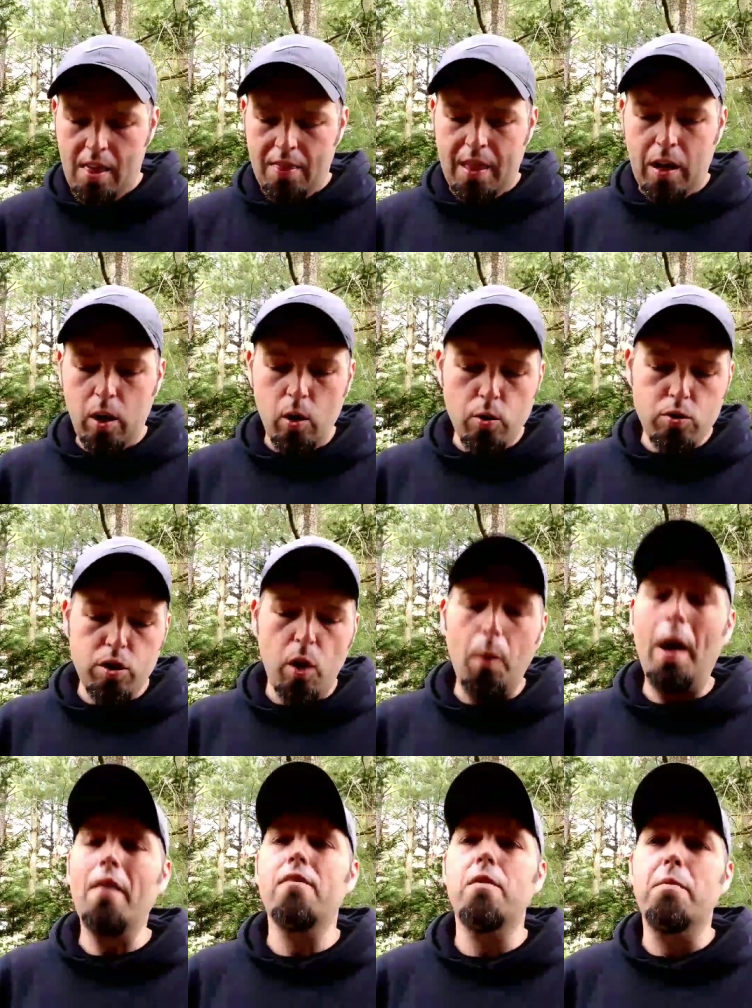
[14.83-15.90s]
that
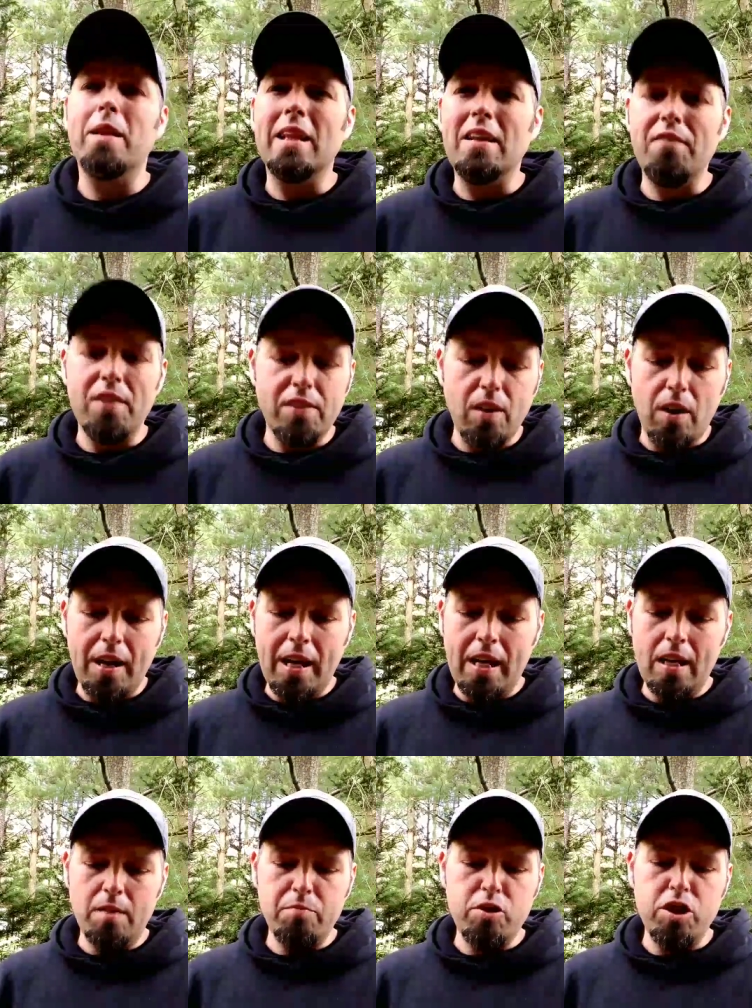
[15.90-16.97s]
whosoever believeth on
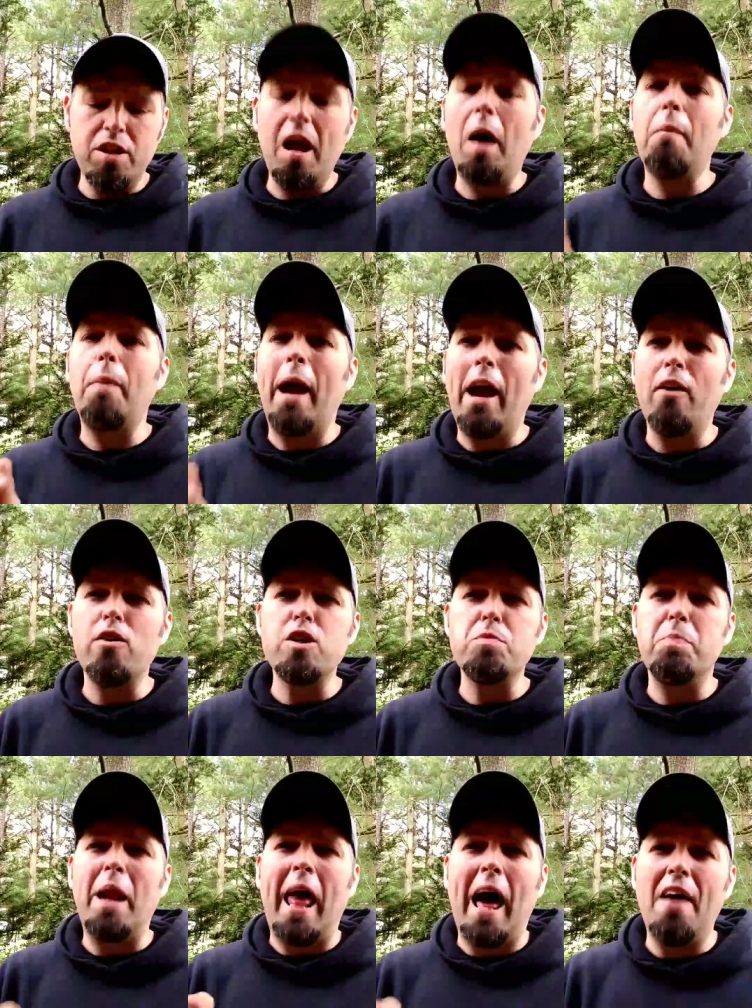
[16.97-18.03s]
him should not perish
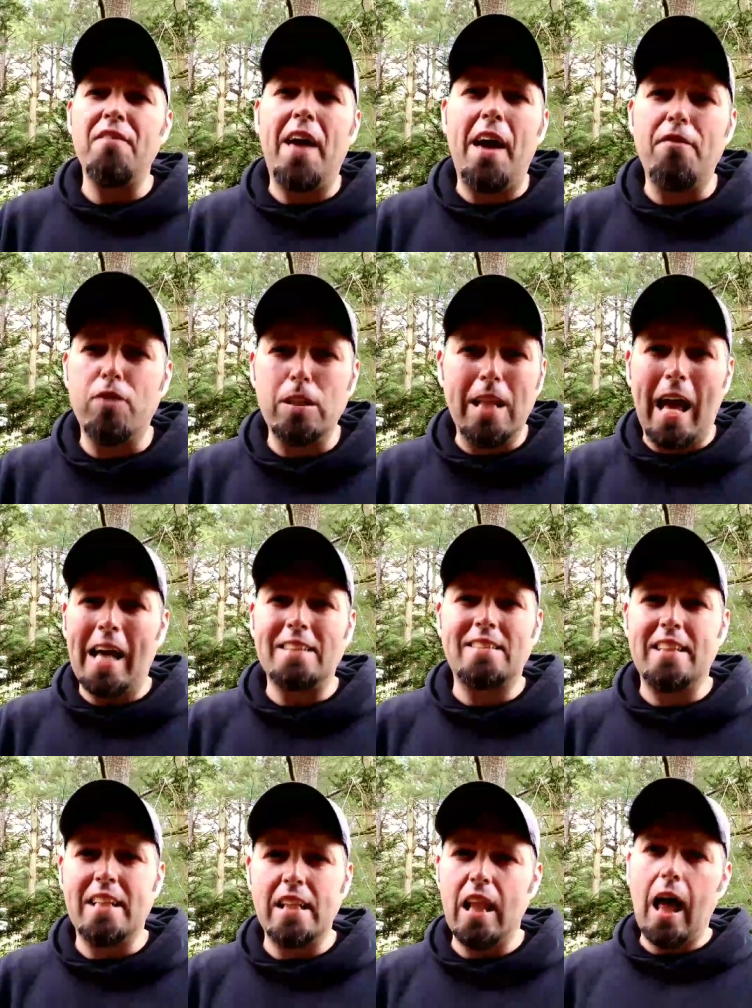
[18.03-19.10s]
but have
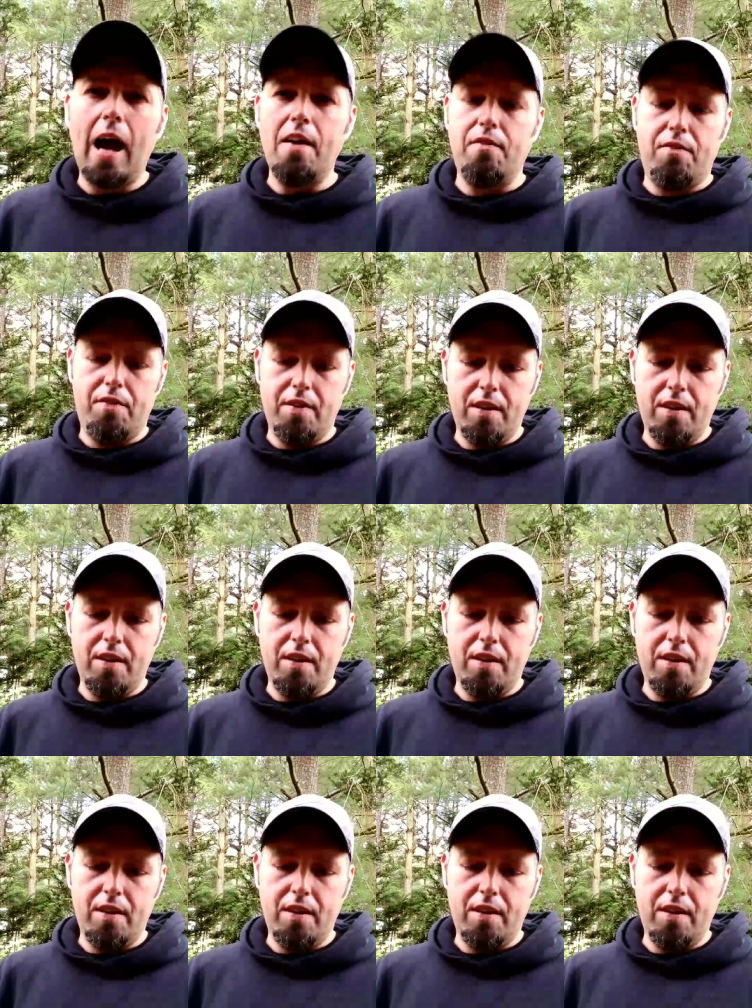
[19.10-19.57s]
everlasting life.